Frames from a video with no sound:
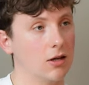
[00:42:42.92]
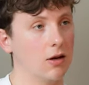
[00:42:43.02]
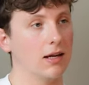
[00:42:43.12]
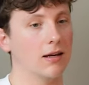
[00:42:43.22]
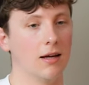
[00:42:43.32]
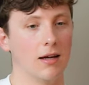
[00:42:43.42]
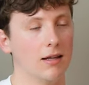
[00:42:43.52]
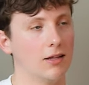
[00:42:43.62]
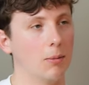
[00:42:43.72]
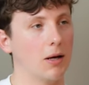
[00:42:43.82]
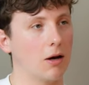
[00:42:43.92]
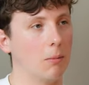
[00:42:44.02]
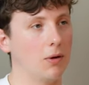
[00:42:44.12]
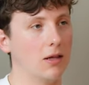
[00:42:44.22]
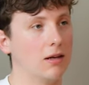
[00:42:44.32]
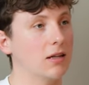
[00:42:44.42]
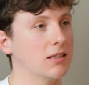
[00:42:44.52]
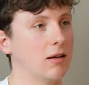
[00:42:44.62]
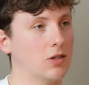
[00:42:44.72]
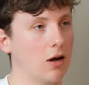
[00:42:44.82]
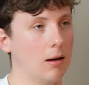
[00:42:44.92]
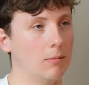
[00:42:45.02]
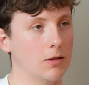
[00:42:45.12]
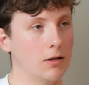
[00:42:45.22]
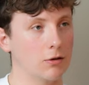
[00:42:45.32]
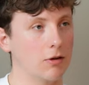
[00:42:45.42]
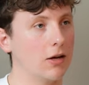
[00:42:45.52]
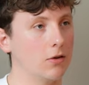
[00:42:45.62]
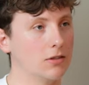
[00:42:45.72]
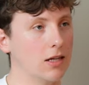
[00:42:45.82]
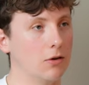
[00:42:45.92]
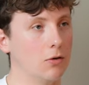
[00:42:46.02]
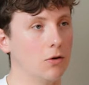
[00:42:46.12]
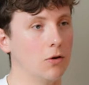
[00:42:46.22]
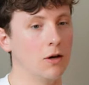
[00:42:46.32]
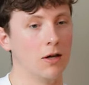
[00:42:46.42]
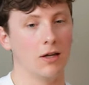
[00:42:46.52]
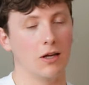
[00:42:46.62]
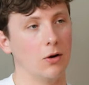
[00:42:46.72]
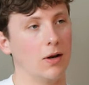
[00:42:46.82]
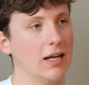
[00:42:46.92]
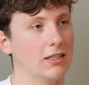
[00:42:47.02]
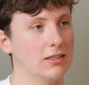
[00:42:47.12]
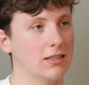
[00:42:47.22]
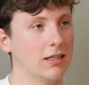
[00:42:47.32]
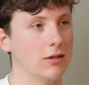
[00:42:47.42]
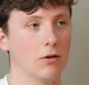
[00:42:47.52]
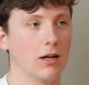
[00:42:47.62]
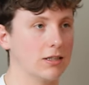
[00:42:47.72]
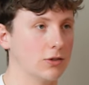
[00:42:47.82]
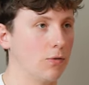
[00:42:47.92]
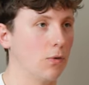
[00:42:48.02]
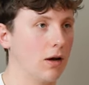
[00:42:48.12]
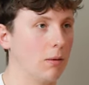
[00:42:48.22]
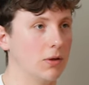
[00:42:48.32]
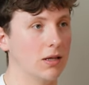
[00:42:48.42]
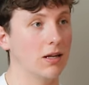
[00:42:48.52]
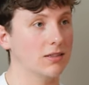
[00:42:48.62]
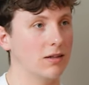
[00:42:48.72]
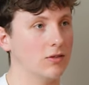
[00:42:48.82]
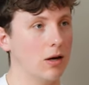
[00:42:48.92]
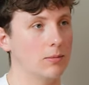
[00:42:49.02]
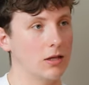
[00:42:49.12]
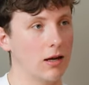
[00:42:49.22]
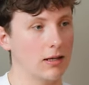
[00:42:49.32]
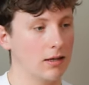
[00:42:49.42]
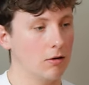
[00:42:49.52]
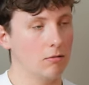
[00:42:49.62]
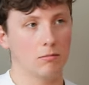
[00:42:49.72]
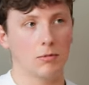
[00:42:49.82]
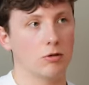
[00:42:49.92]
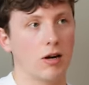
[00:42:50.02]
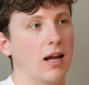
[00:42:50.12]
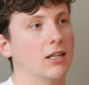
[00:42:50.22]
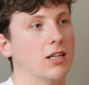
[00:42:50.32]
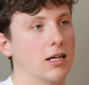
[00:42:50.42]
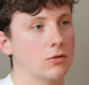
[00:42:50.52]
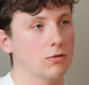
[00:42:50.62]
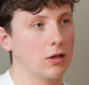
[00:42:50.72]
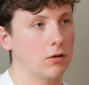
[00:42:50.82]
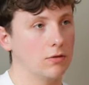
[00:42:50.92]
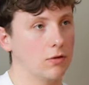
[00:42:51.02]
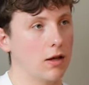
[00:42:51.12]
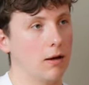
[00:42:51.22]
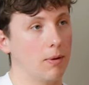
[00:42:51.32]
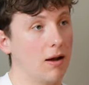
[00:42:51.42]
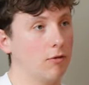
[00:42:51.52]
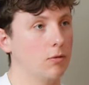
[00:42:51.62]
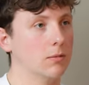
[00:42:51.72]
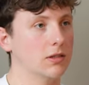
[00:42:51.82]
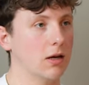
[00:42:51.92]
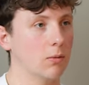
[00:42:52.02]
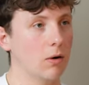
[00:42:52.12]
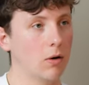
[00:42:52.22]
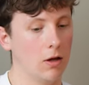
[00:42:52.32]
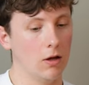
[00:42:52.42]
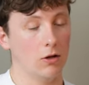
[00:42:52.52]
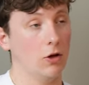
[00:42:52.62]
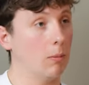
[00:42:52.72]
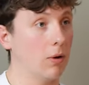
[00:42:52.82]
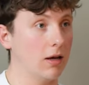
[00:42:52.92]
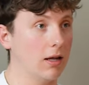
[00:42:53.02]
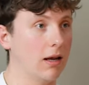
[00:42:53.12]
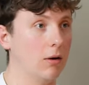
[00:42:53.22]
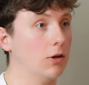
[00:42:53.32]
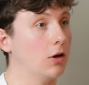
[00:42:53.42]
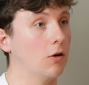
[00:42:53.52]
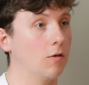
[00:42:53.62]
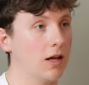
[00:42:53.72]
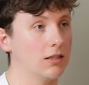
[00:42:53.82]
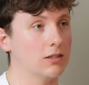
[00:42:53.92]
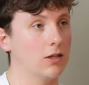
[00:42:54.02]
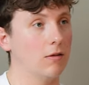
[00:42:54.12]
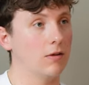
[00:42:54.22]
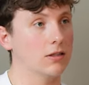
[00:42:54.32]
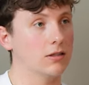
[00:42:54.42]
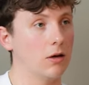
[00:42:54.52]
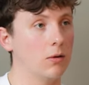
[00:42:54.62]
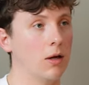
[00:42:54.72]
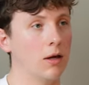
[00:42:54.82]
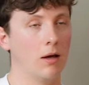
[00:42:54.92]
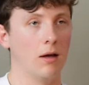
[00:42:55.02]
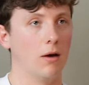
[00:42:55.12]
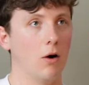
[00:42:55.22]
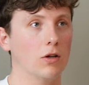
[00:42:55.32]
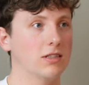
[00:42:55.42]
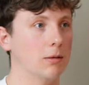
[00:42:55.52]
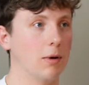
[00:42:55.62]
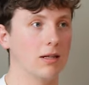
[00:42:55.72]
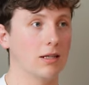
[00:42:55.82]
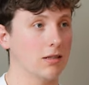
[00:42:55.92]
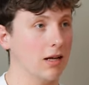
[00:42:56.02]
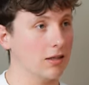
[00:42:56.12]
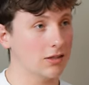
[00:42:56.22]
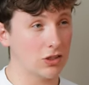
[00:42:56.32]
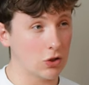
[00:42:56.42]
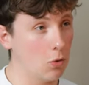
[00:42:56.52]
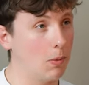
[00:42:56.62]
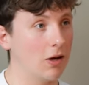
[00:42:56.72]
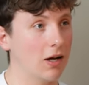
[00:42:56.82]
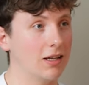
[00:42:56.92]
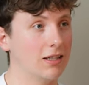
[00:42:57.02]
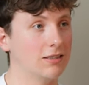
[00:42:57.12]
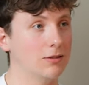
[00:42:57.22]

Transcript: So like there'll be a company that doesn't have time to create content, or you know, an agency or like a software company that doesn't have time to like create educational videos for their platform. It's like, well, you can plug in now and you can offer that as a service. Mad. So honestly, man, there's like so many ideas.